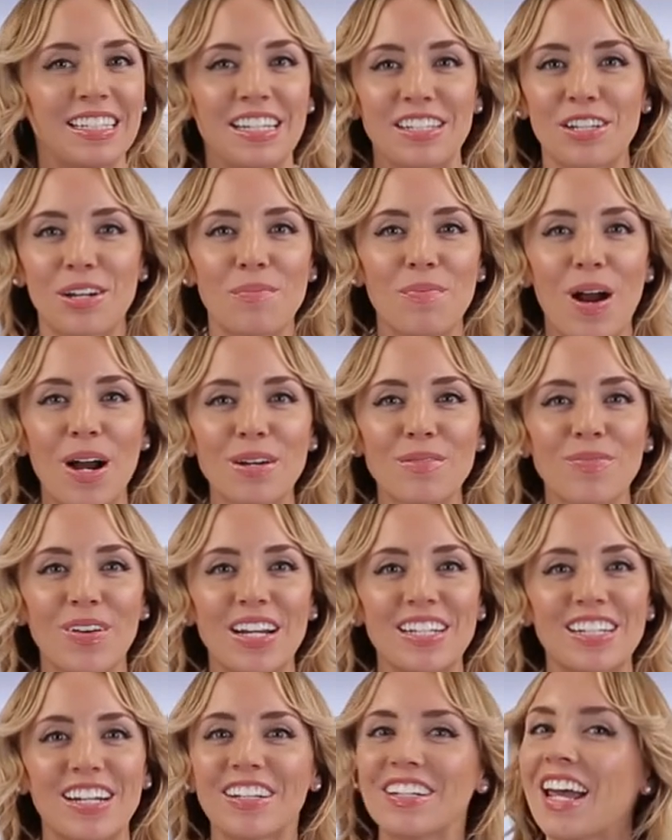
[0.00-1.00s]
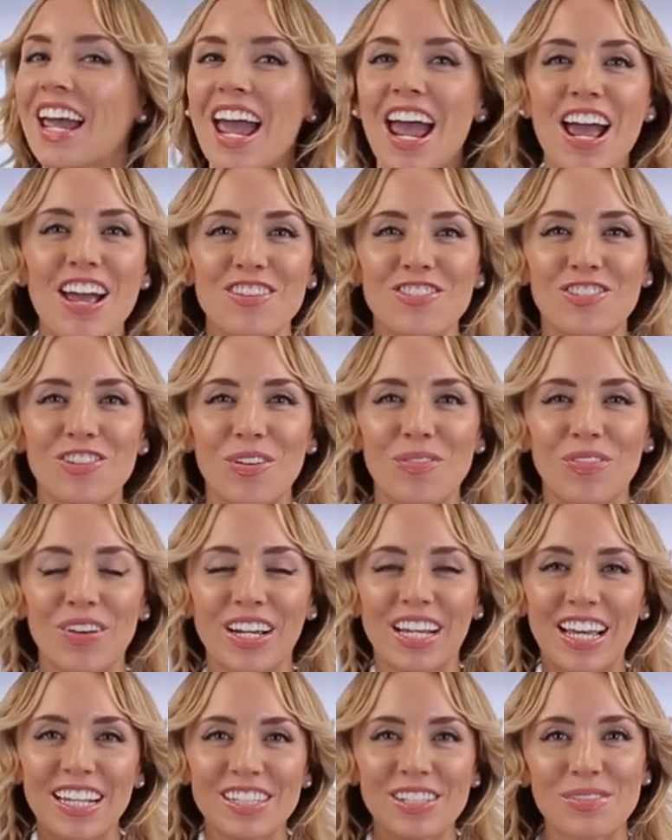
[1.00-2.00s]
Detailed product breakdown. And don't
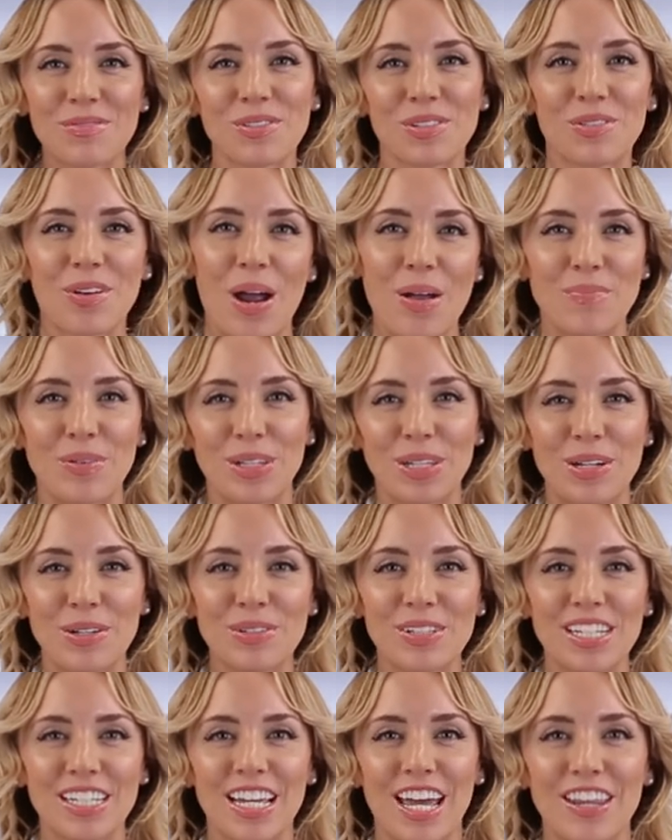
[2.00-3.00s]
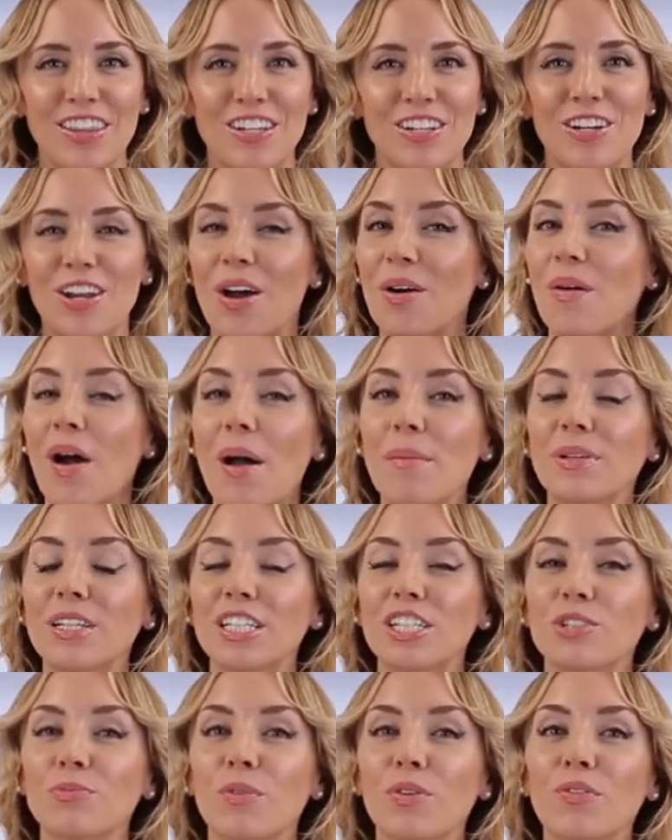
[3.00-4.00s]
forget, subscribe below to get in the know. I'm
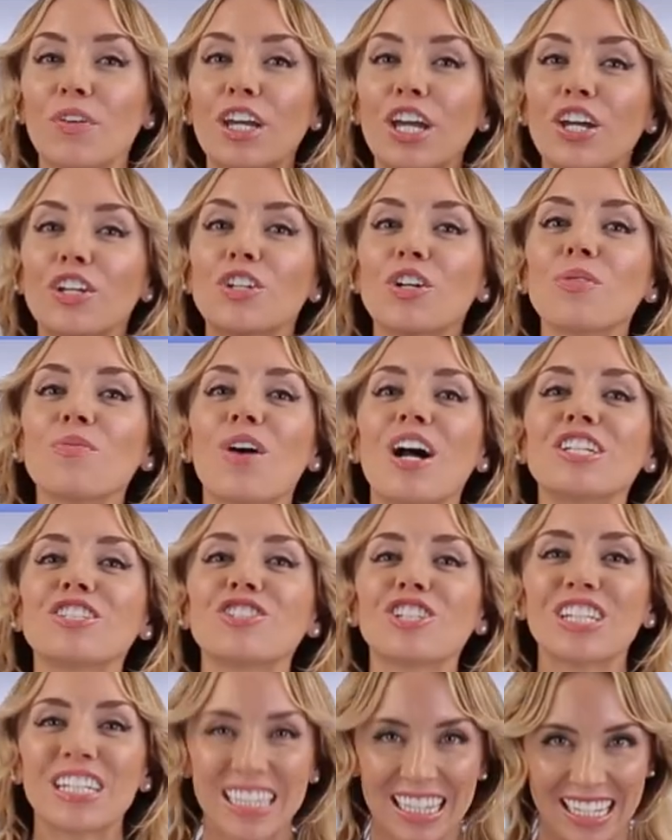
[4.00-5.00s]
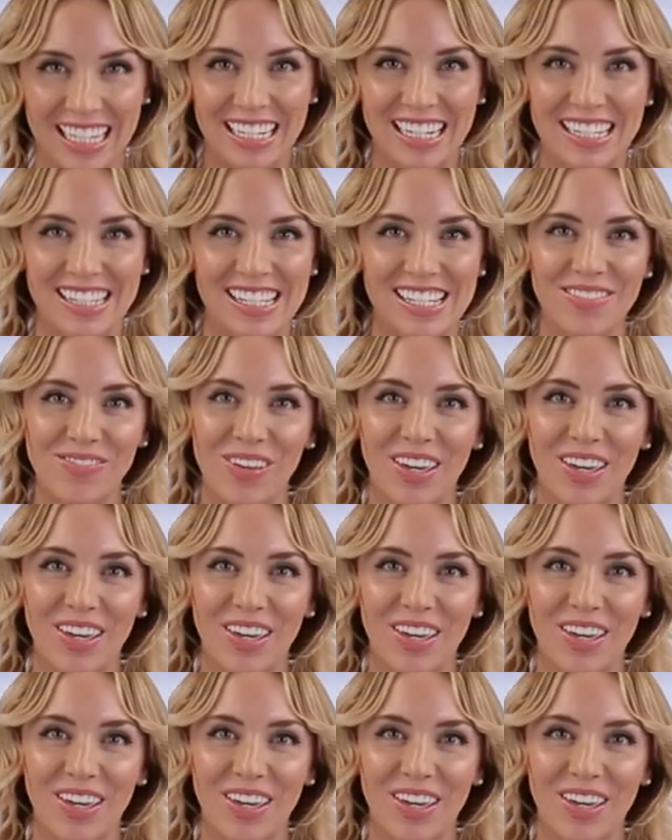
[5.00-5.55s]
Alisha Marie, and you're watching CleanIt T